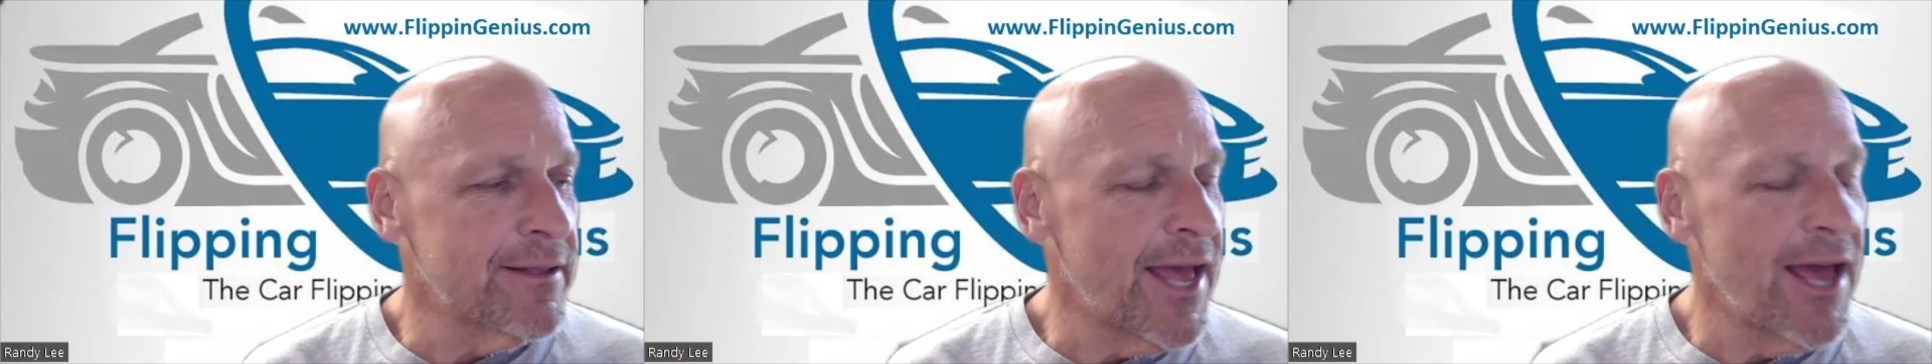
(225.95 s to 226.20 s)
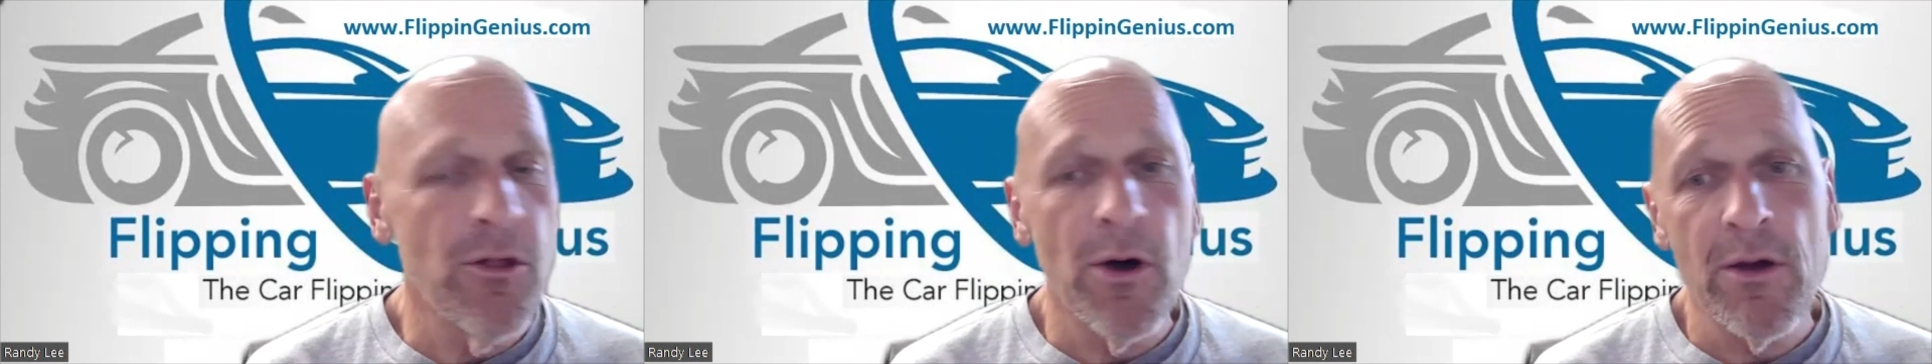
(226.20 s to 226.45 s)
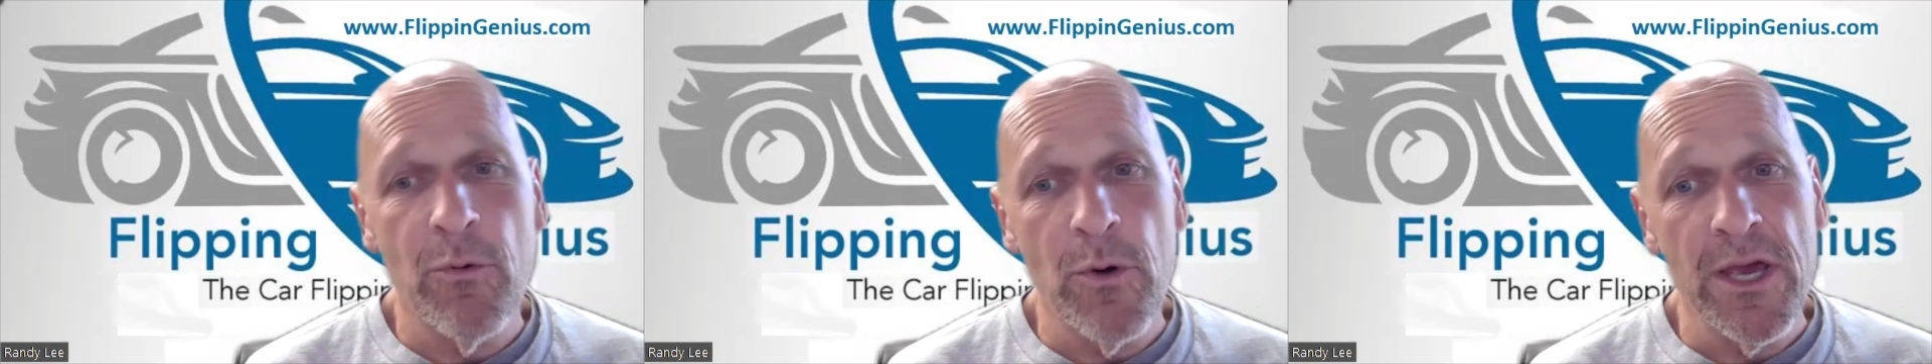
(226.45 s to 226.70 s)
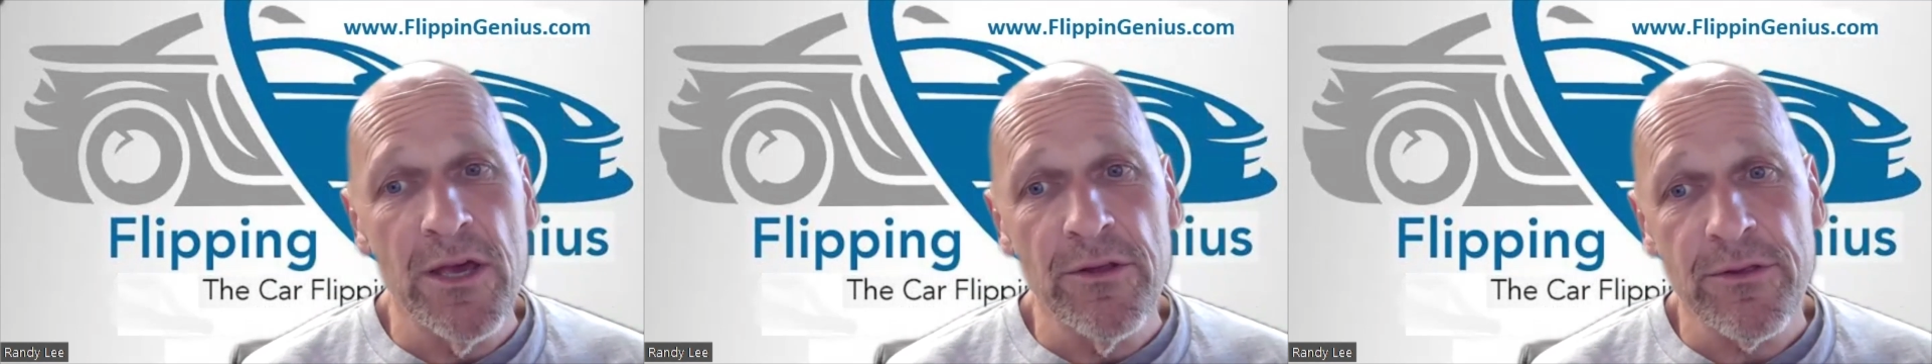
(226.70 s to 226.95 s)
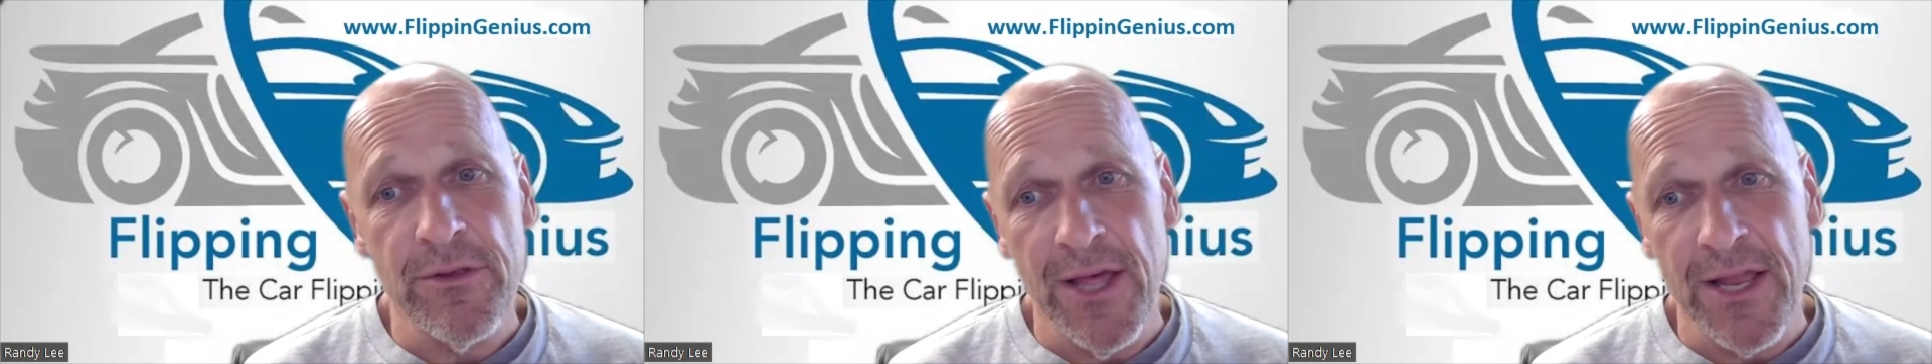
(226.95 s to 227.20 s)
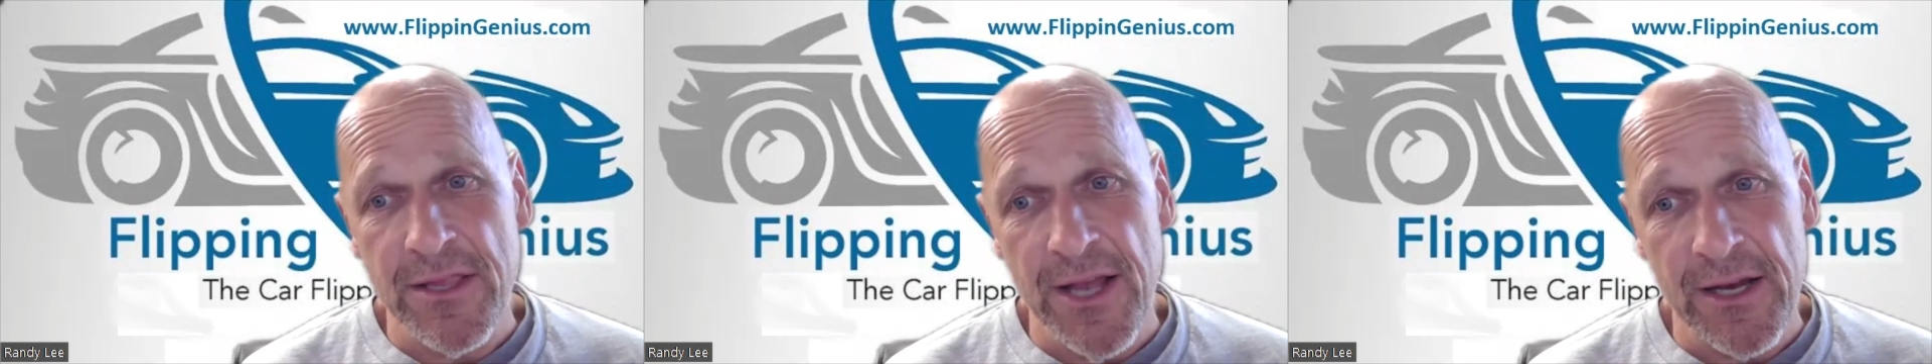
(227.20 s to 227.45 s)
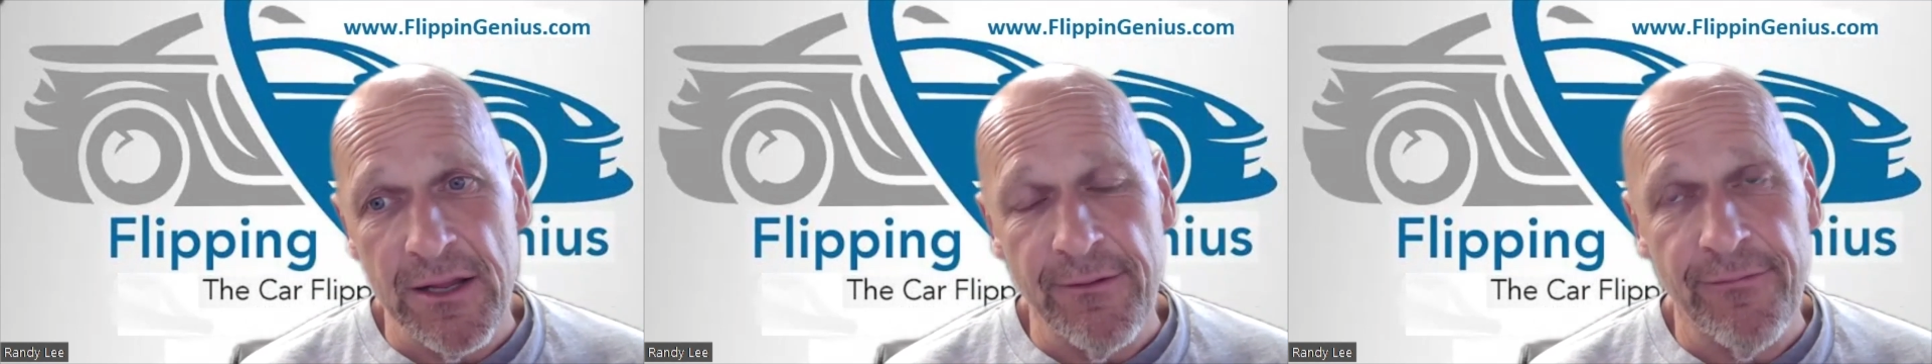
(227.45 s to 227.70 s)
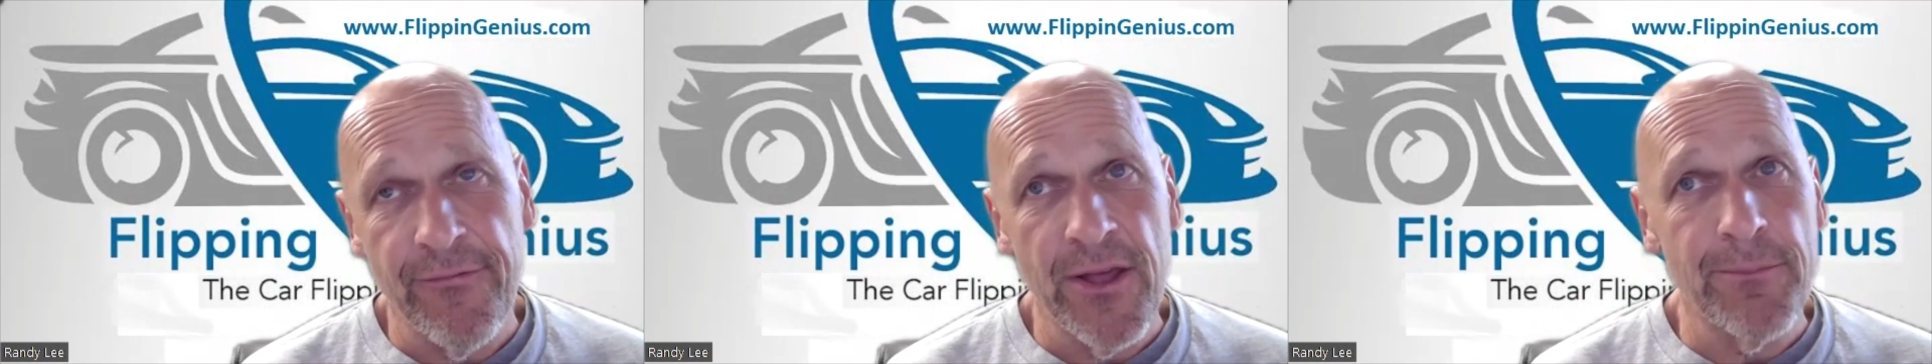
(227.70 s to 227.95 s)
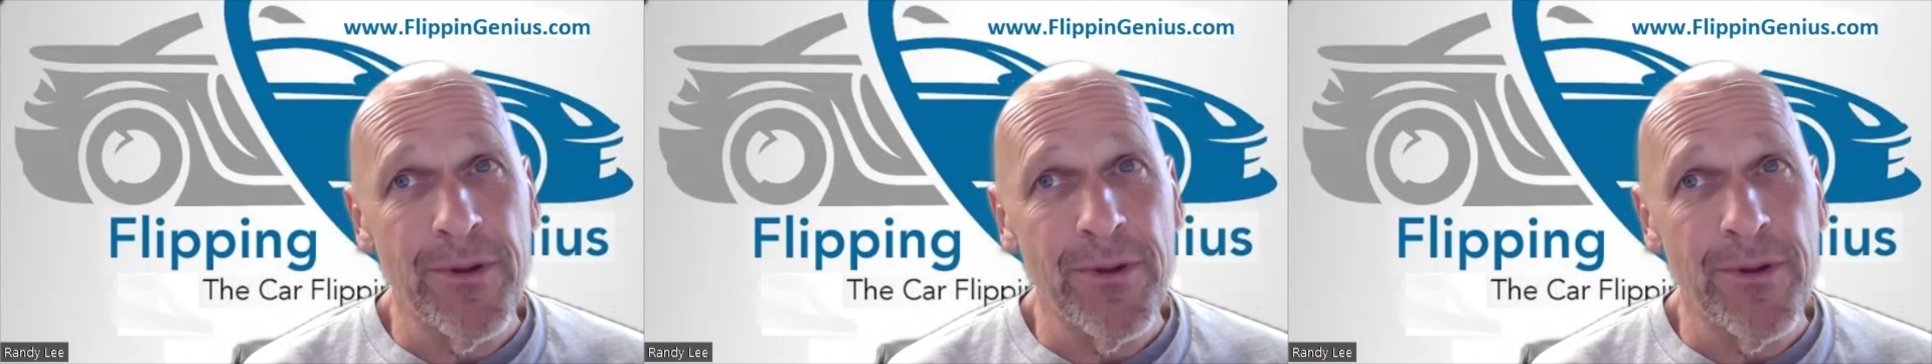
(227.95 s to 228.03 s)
alloy wheels, so that's not going to fit.